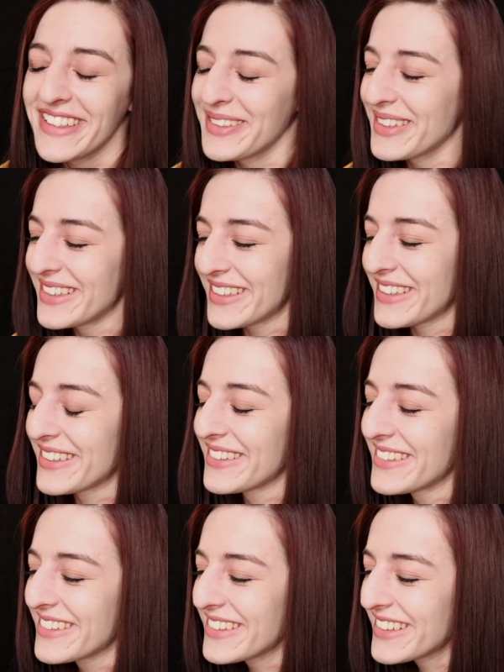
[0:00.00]
I don't know.
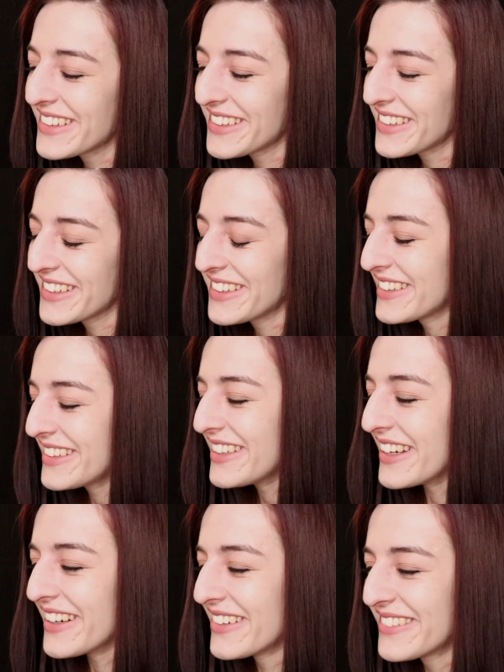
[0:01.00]

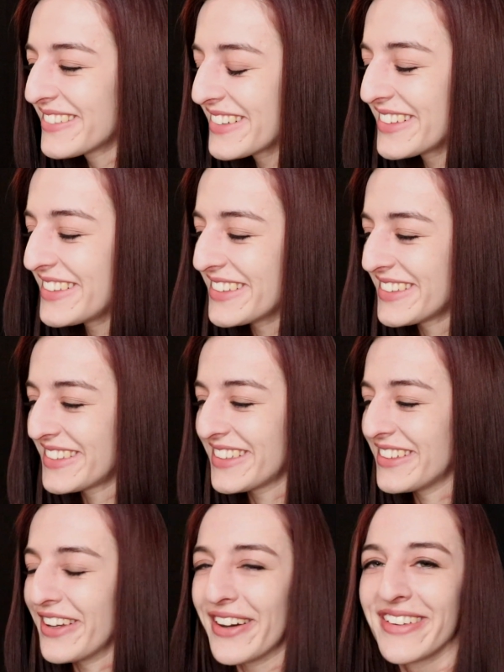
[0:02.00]
Yeah,
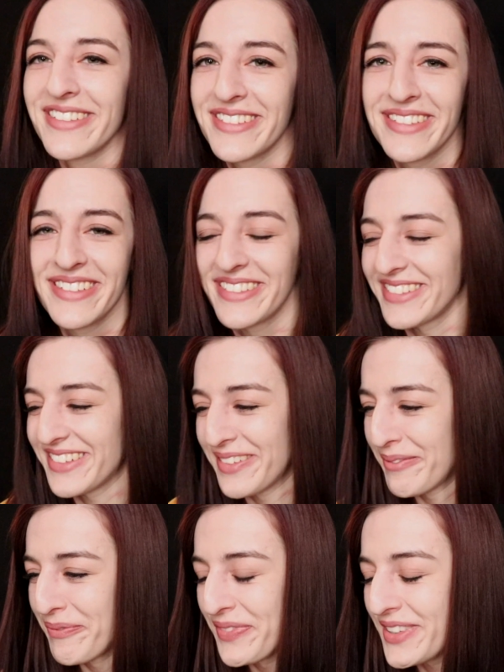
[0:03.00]
no.
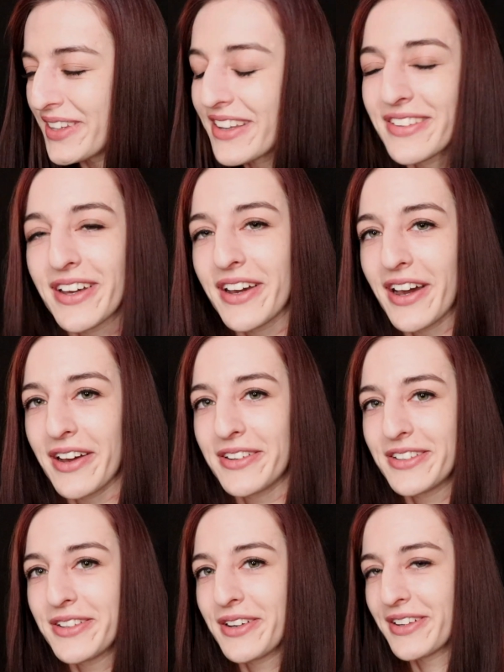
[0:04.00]
So yes, I had
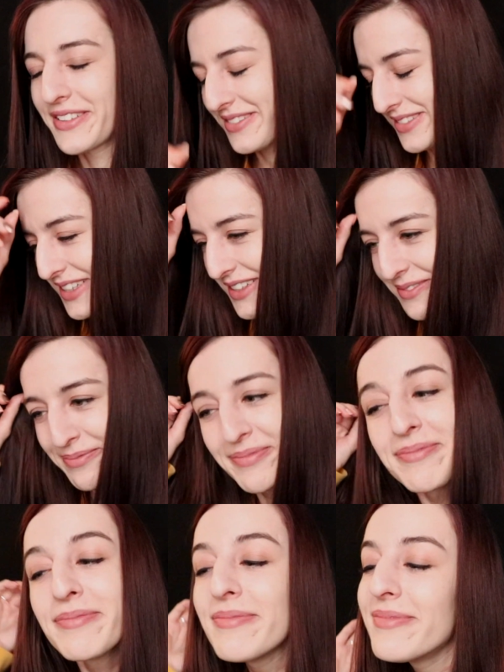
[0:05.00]
to, yeah.
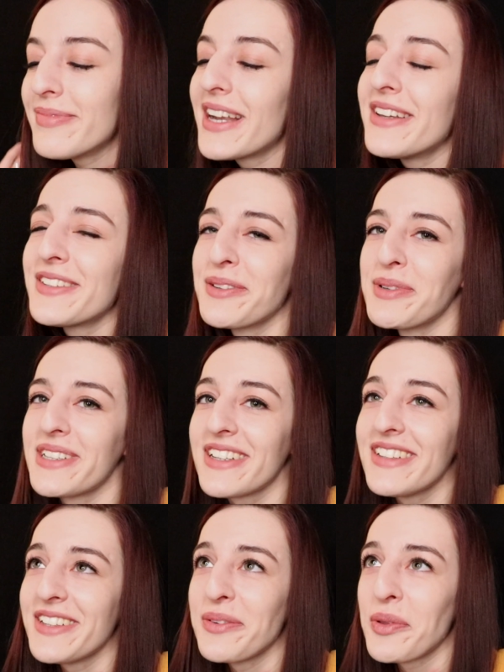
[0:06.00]
And it's so much
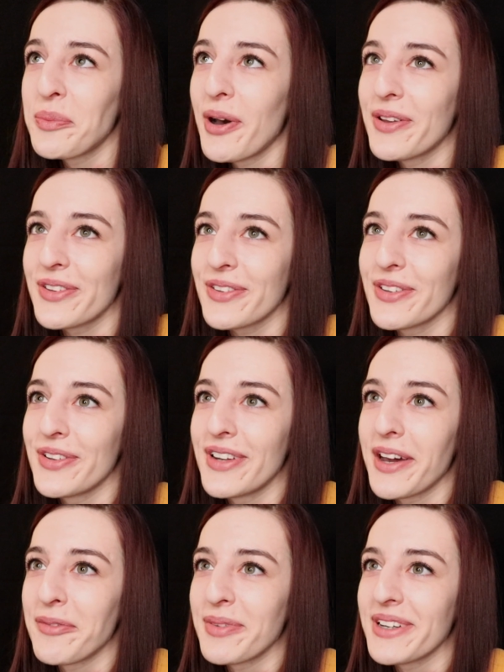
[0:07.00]
easier with masks on
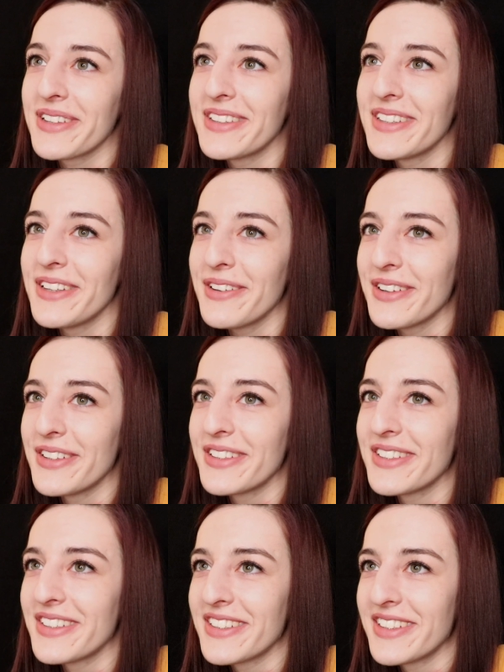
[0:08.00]
now because you can
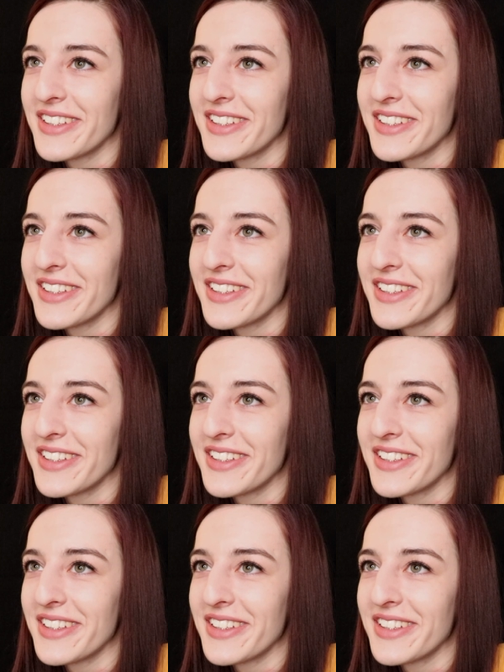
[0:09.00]
just